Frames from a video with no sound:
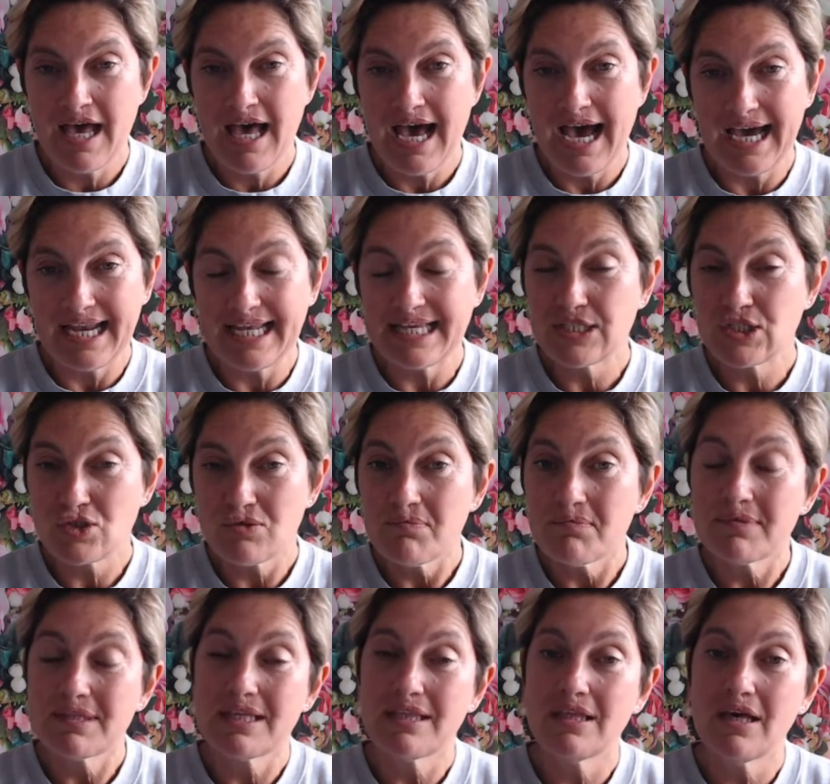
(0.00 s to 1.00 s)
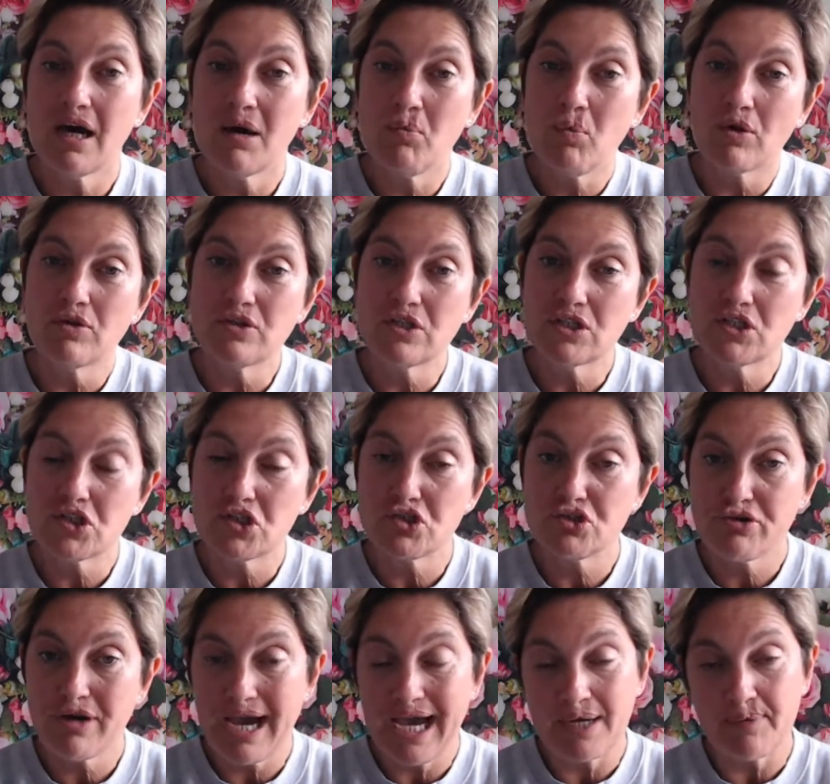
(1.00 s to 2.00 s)
and it's something that I want you to
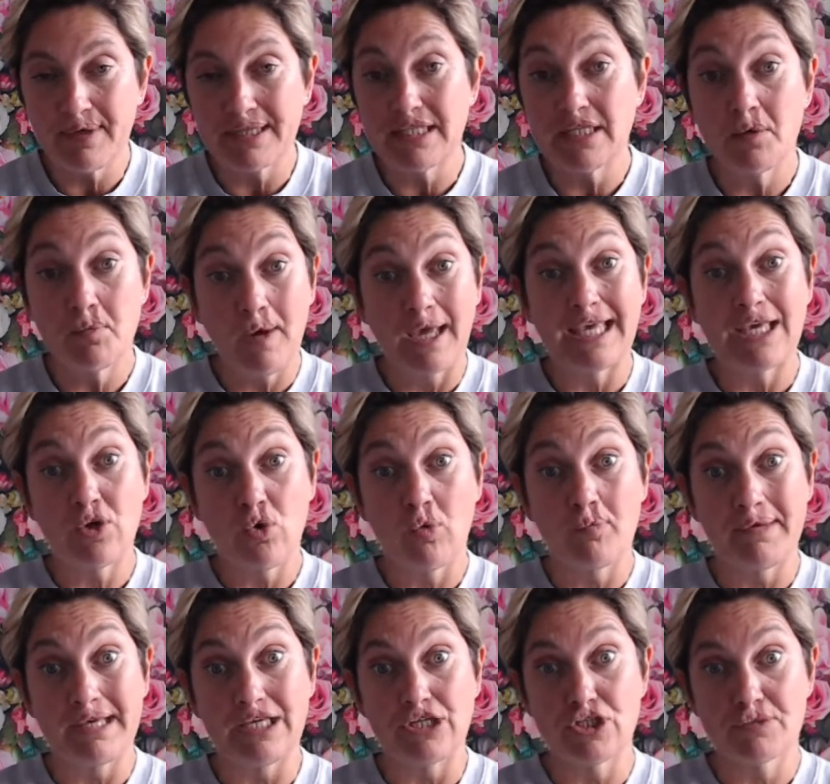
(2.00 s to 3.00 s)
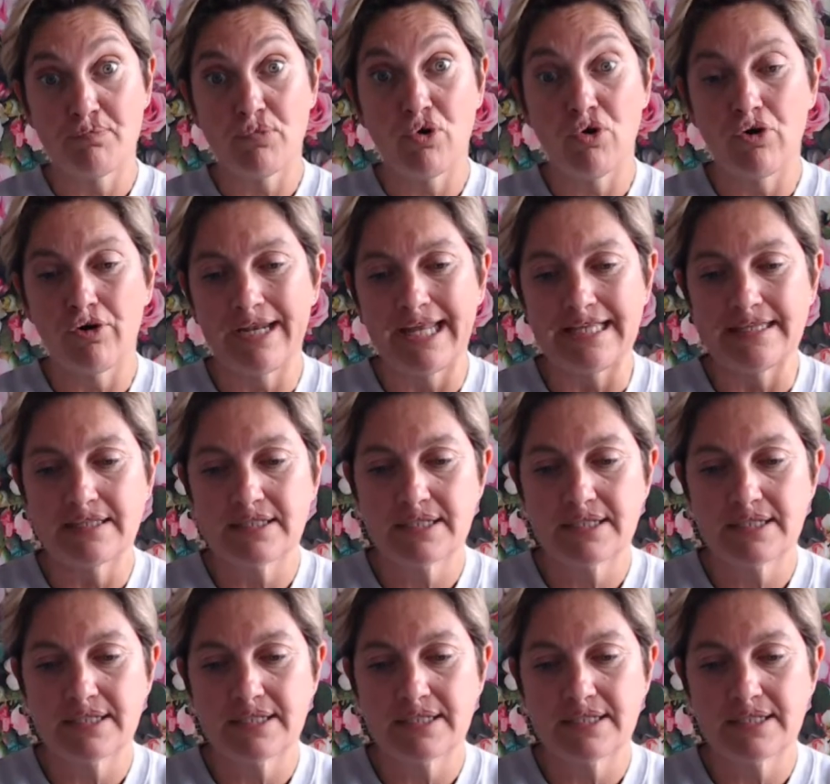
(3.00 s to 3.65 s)
try when you wake up each morning.